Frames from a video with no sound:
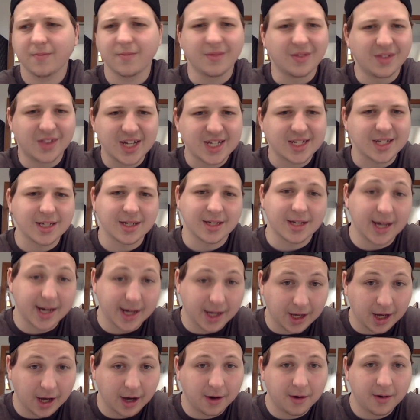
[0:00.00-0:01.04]
this is going to
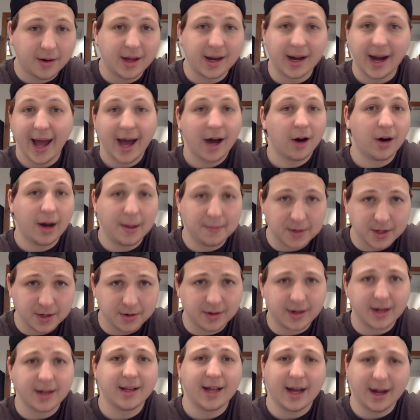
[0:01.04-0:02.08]
go and how I'm
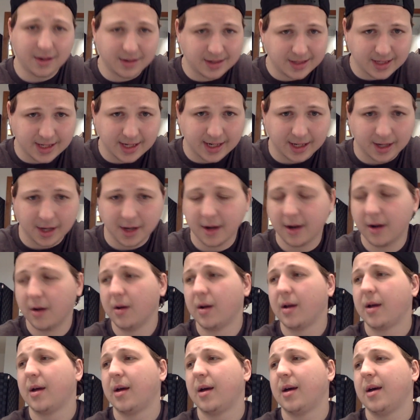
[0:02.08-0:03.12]
doing it, how it's going to go,
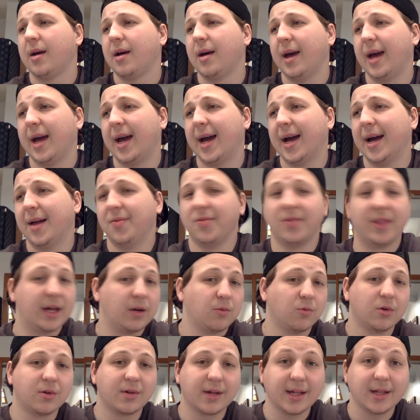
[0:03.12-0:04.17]
and
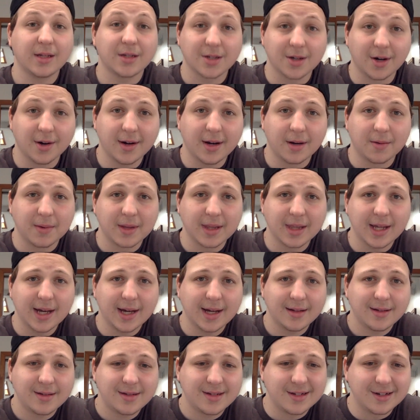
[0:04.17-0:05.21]
then we'll get started with
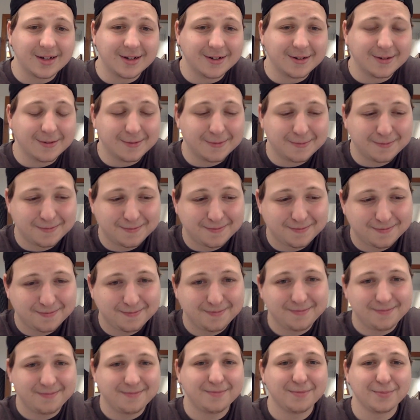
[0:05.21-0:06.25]
that. So
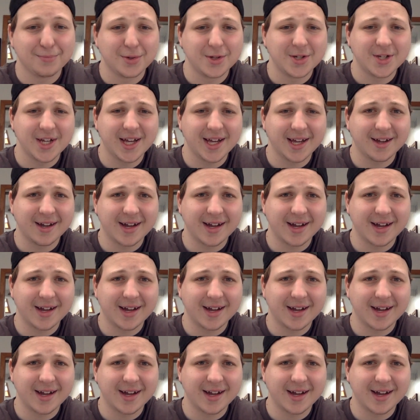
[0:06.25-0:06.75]
appreciate